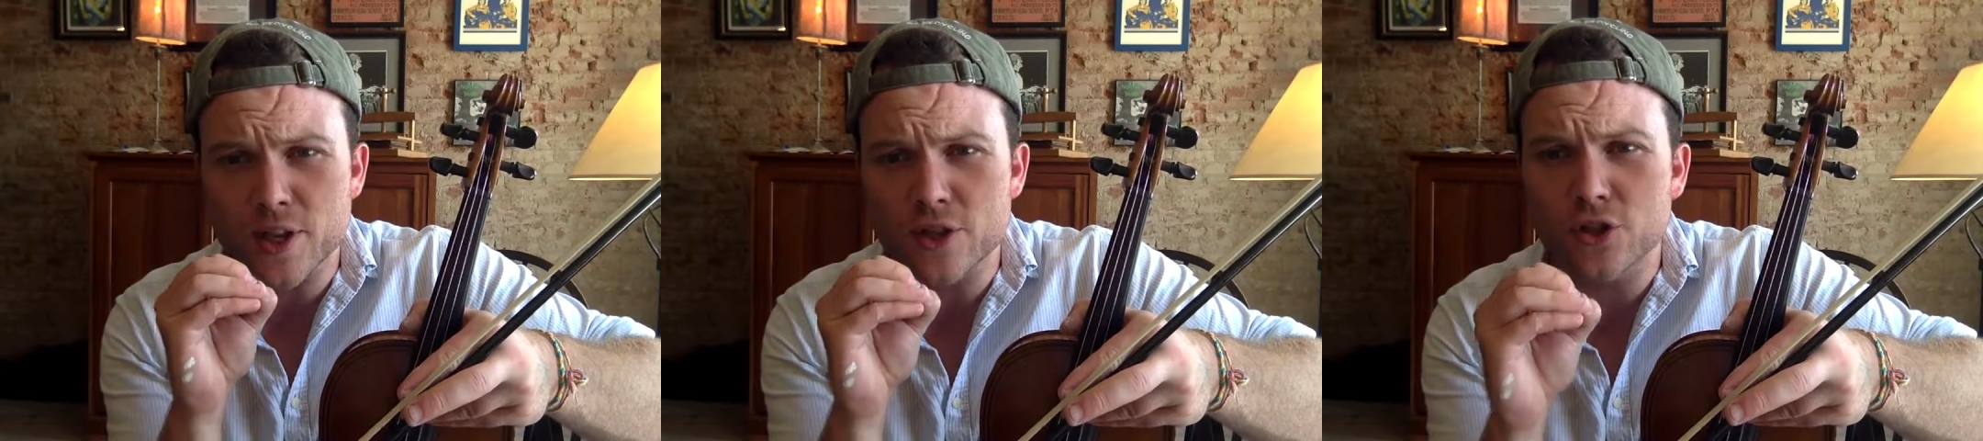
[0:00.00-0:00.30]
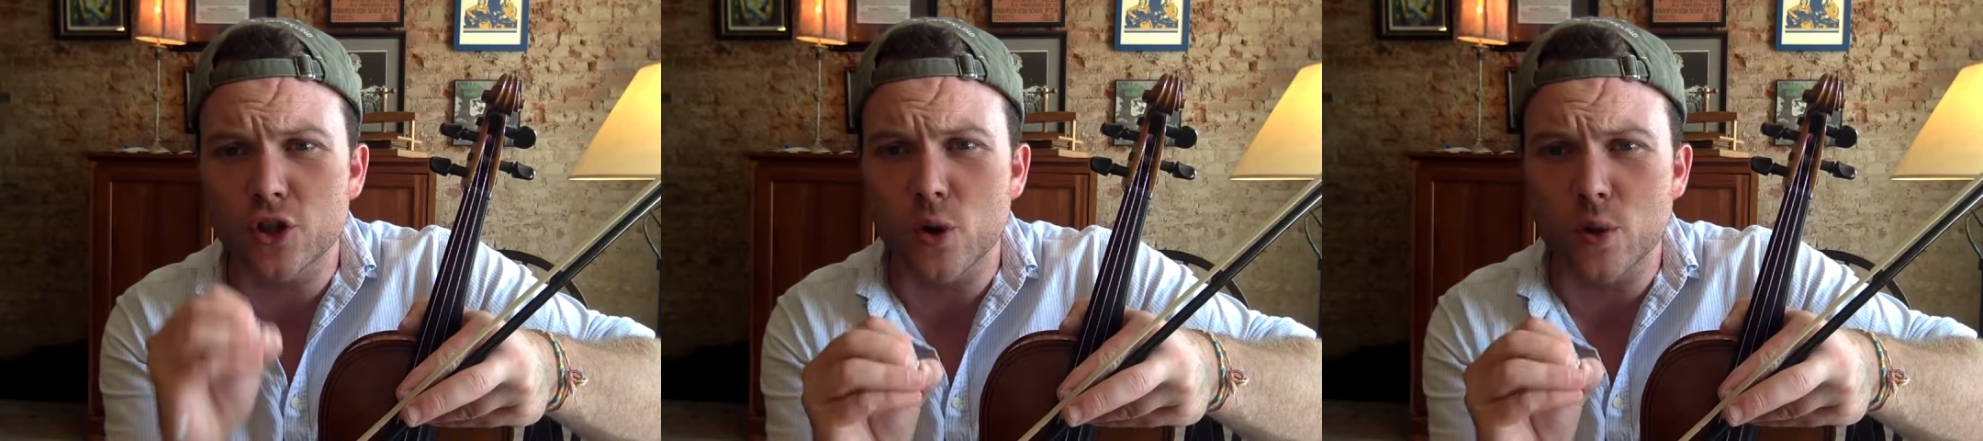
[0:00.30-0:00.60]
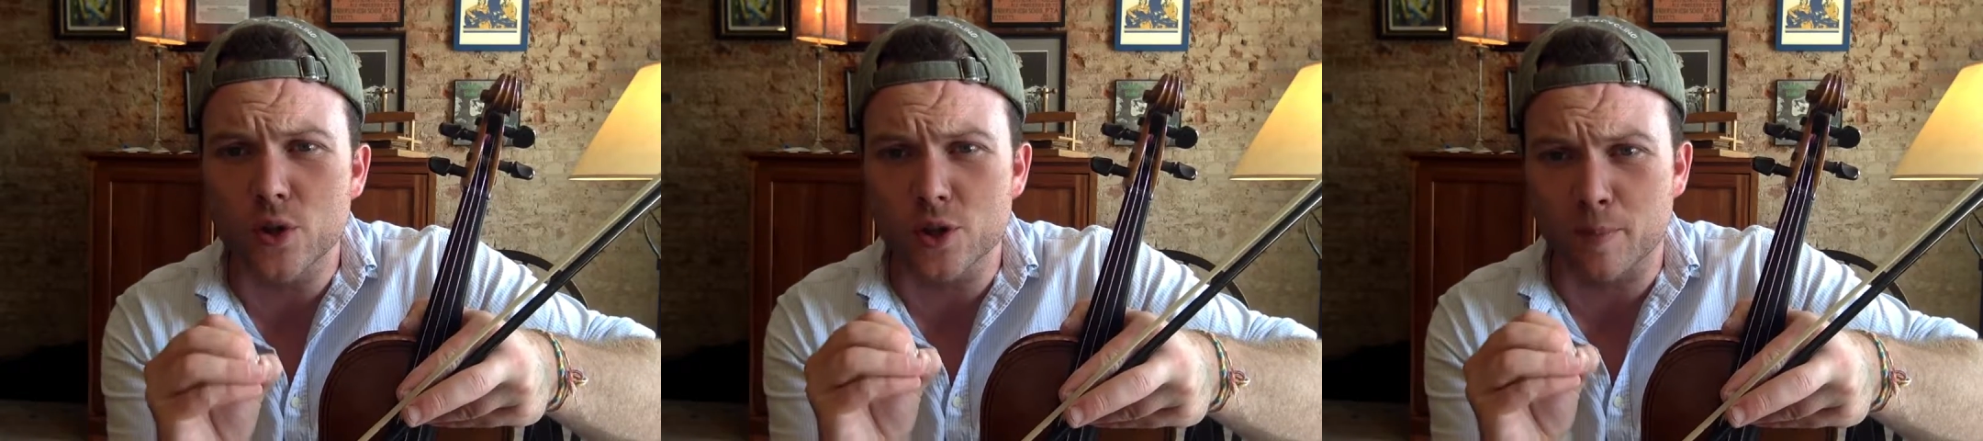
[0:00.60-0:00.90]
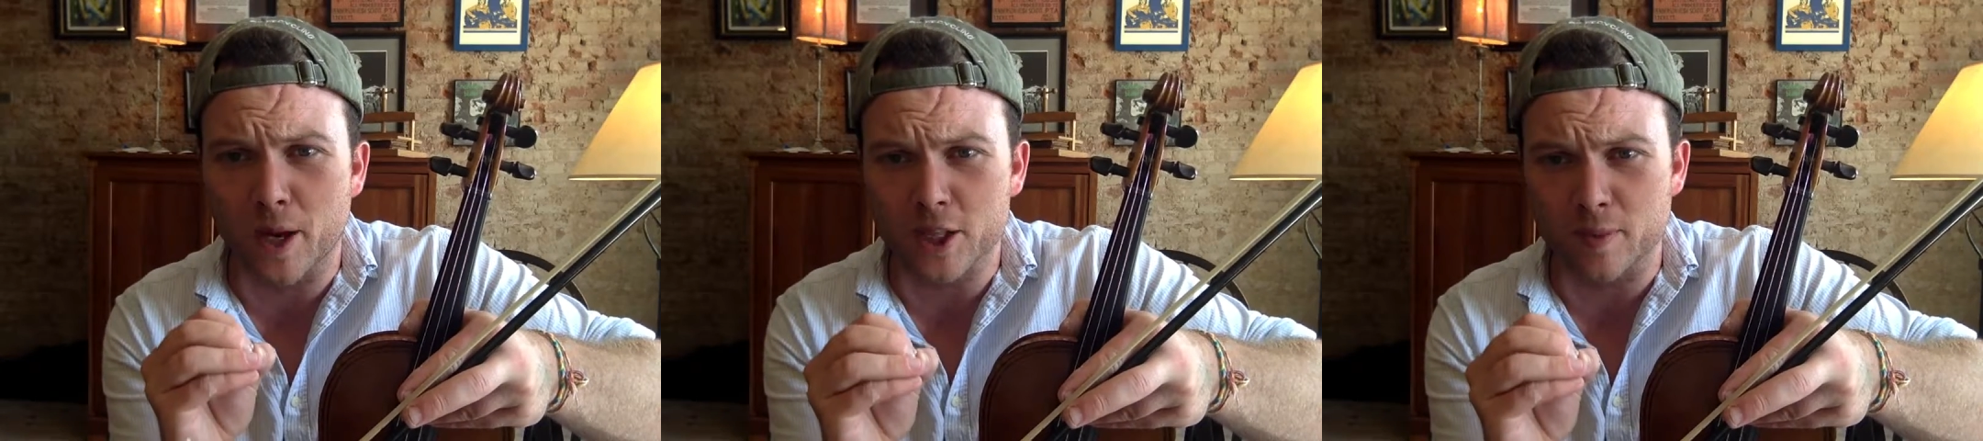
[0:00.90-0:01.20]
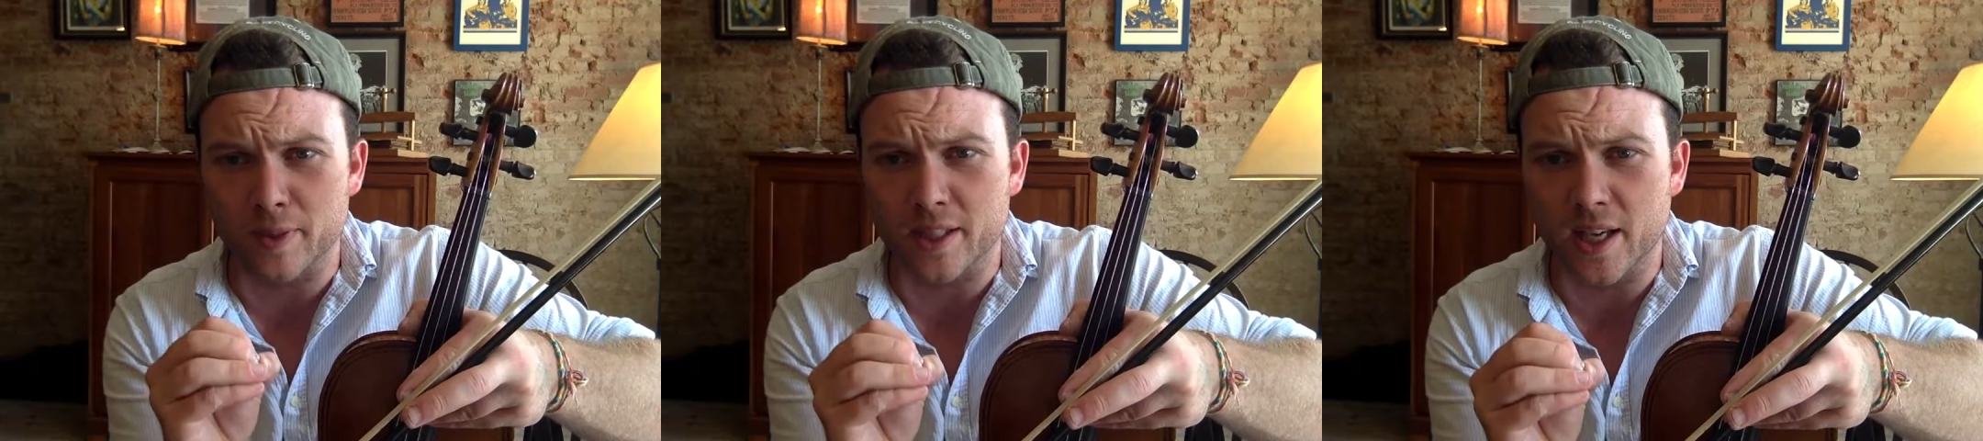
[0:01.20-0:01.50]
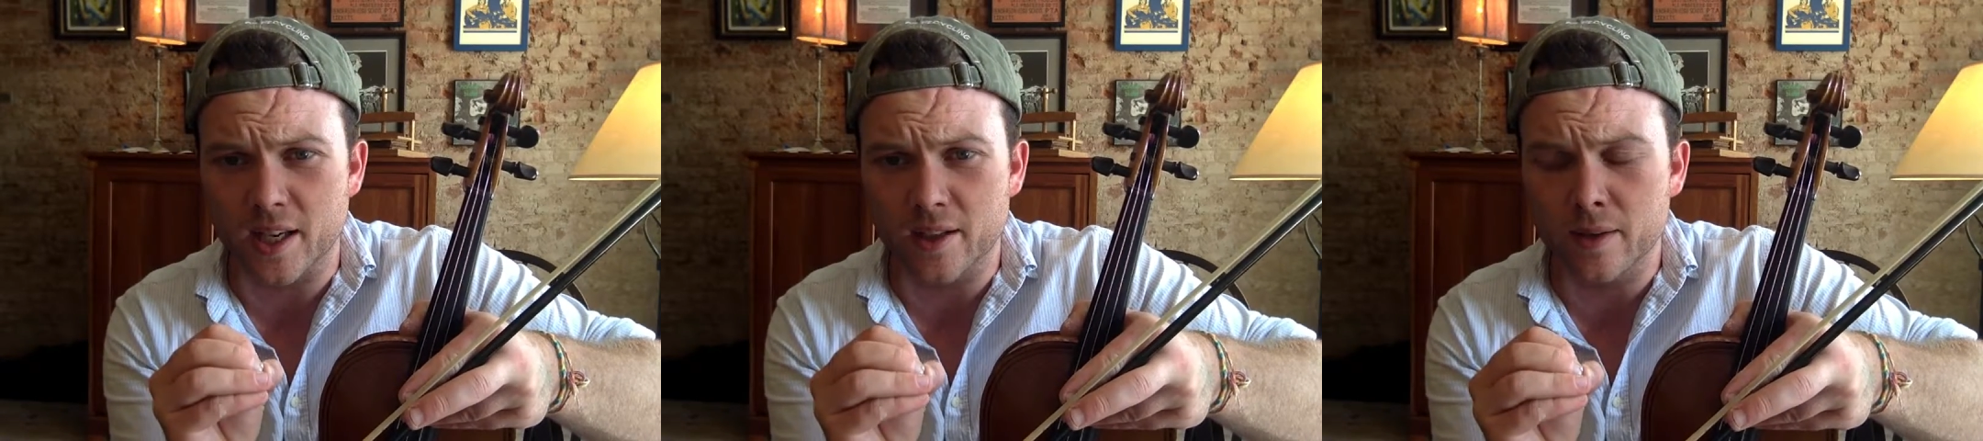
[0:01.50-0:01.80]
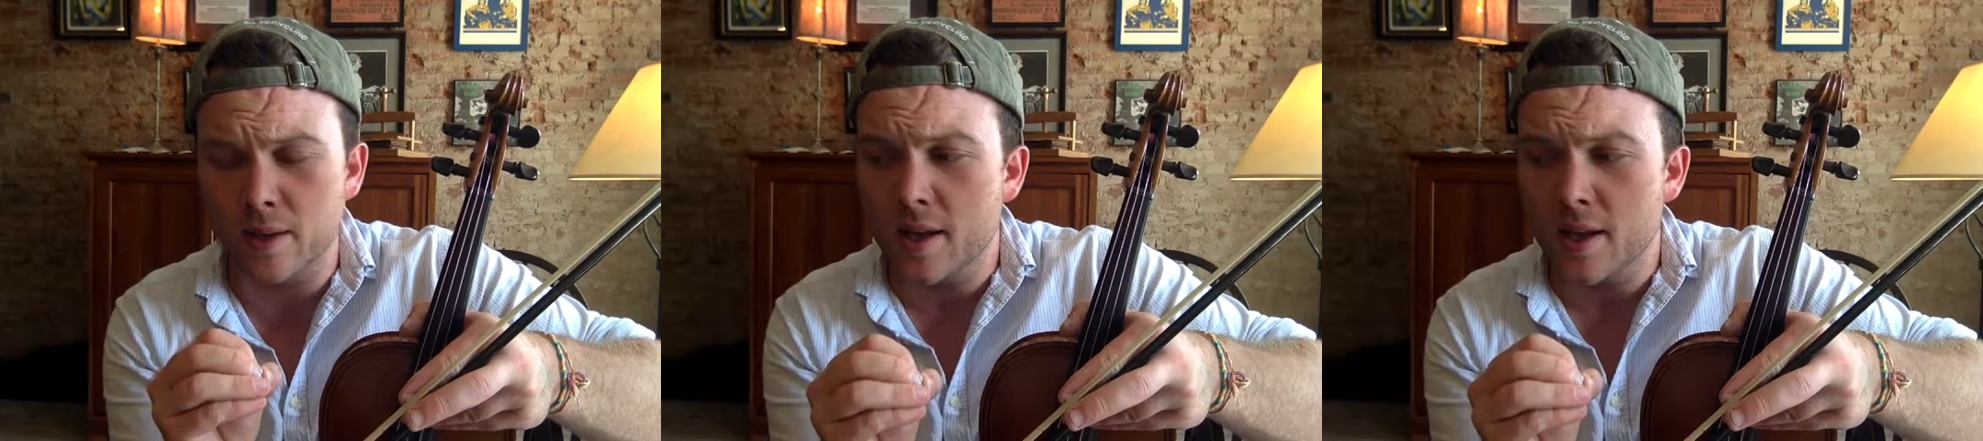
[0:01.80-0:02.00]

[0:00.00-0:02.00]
in tune as you possibly can,